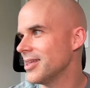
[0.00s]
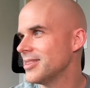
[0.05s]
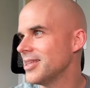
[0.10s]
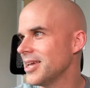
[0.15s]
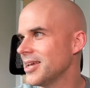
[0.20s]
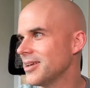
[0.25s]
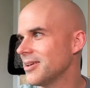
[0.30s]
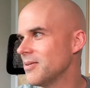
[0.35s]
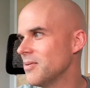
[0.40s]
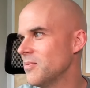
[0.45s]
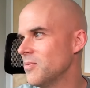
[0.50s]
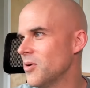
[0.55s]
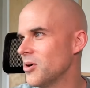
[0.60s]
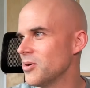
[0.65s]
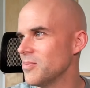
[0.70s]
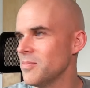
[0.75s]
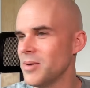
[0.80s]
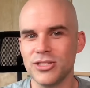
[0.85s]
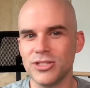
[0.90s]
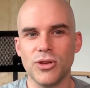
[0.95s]
think one
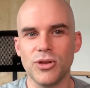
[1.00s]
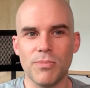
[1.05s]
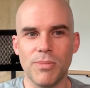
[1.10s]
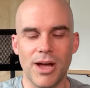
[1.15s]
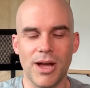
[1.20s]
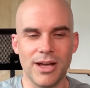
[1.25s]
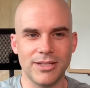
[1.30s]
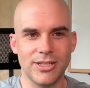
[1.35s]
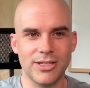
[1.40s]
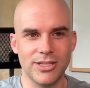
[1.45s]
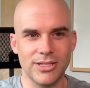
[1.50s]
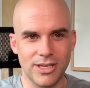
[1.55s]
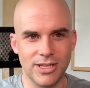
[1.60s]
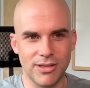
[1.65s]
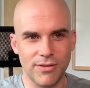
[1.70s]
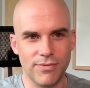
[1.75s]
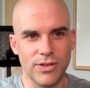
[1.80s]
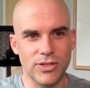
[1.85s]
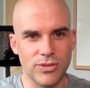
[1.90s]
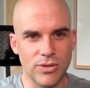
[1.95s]
of my soapboxes in
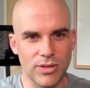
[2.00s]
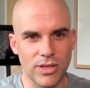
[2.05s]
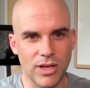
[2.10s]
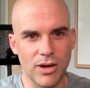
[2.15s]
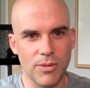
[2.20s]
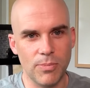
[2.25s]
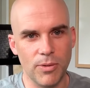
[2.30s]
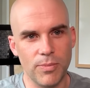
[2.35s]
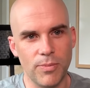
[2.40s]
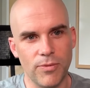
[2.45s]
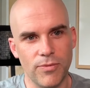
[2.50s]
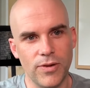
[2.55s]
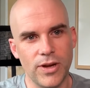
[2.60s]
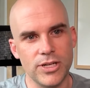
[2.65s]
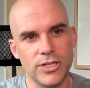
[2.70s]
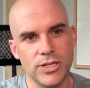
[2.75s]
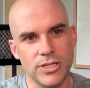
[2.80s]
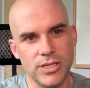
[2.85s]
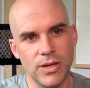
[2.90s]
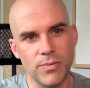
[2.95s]
the physical therapy
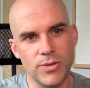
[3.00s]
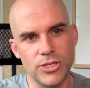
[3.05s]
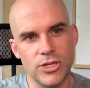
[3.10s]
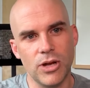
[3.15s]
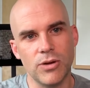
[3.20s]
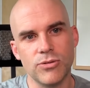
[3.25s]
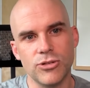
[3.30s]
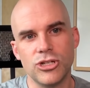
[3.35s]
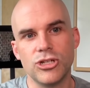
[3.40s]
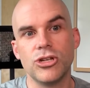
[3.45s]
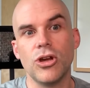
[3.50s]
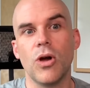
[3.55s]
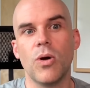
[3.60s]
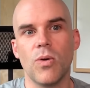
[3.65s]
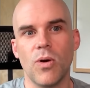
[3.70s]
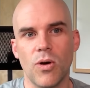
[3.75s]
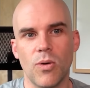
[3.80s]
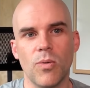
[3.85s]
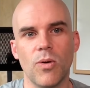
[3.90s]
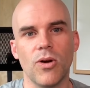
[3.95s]
profession is that we don't show
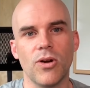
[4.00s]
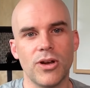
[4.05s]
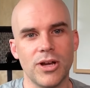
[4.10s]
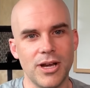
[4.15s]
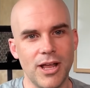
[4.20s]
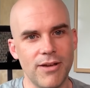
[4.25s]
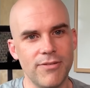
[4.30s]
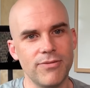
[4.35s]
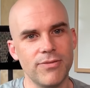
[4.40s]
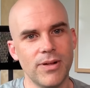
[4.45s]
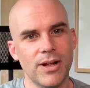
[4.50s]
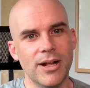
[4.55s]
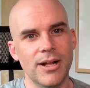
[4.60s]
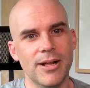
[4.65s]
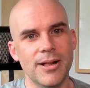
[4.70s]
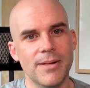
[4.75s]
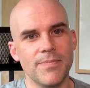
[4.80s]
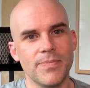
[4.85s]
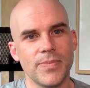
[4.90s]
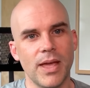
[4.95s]
our work enough,
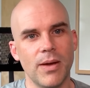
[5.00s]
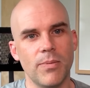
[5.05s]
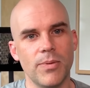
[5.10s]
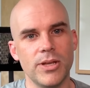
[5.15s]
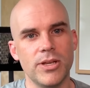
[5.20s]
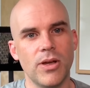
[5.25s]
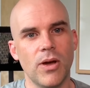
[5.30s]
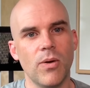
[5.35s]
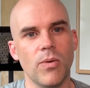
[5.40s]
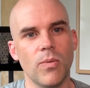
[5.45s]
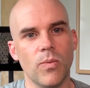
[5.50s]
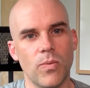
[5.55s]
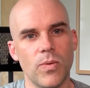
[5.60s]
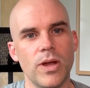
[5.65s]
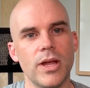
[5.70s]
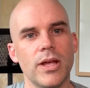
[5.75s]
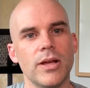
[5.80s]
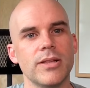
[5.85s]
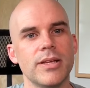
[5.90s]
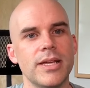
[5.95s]
and we don't
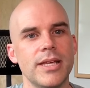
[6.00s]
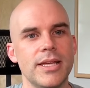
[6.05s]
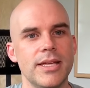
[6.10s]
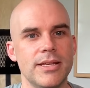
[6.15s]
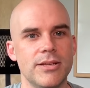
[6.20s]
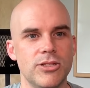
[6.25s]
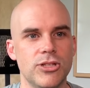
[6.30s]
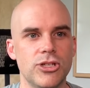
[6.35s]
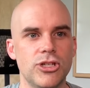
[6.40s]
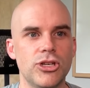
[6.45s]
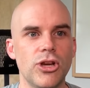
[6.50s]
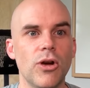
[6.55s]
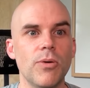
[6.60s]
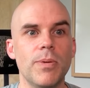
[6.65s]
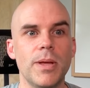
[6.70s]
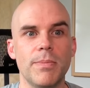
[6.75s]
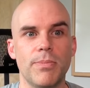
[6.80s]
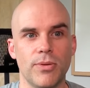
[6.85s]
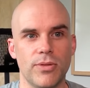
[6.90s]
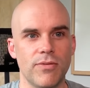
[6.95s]
really show
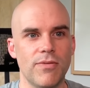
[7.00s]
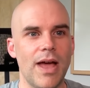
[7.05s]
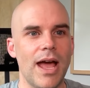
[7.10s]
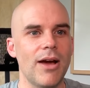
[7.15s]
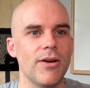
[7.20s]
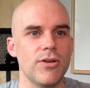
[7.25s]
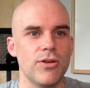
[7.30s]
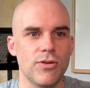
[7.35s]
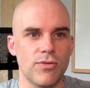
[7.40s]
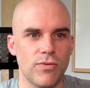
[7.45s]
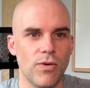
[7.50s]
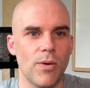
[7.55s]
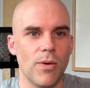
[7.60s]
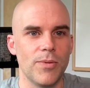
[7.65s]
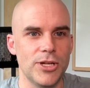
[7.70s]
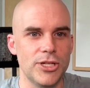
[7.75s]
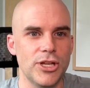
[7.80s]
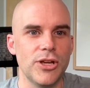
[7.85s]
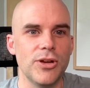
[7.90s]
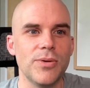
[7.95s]
people the value of what
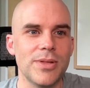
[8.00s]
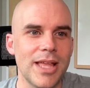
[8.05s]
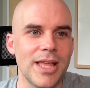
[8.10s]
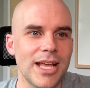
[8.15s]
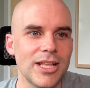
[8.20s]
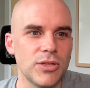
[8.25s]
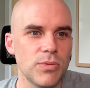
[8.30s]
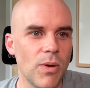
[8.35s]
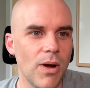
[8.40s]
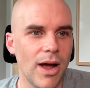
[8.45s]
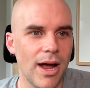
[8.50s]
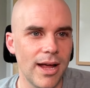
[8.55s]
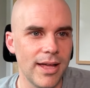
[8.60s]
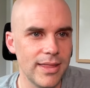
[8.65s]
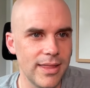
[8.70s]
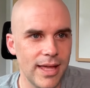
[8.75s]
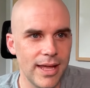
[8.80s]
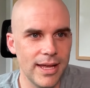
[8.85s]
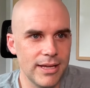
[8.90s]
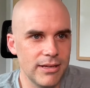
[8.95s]
we do. And that's why
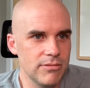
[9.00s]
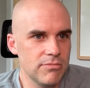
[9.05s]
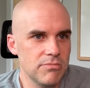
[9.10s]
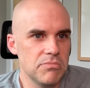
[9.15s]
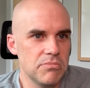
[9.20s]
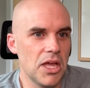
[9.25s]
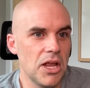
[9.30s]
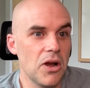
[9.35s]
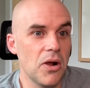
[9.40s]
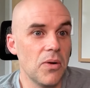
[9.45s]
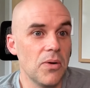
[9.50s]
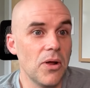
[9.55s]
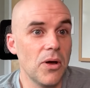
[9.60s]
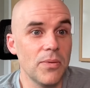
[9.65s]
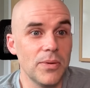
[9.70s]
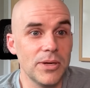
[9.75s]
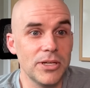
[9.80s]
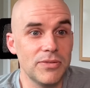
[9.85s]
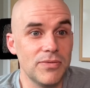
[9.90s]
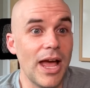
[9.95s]
they don't
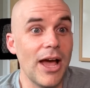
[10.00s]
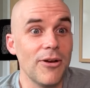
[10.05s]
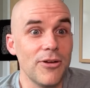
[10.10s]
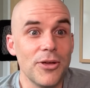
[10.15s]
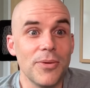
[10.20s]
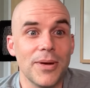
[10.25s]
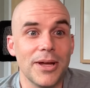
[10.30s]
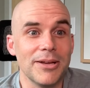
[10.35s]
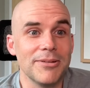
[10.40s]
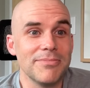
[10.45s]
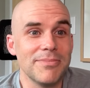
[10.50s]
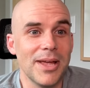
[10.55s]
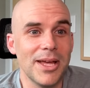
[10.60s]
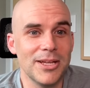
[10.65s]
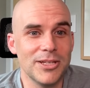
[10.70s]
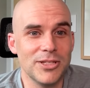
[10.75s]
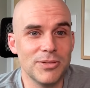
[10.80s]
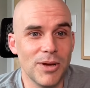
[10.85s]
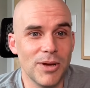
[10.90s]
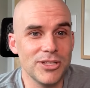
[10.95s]
always value it
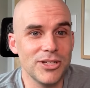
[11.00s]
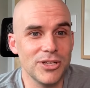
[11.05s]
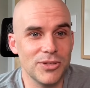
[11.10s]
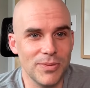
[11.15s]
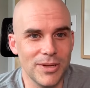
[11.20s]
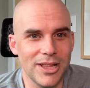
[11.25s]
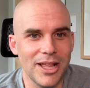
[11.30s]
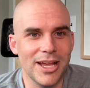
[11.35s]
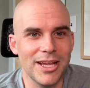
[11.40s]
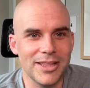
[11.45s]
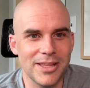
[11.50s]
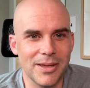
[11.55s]
as much as we'd like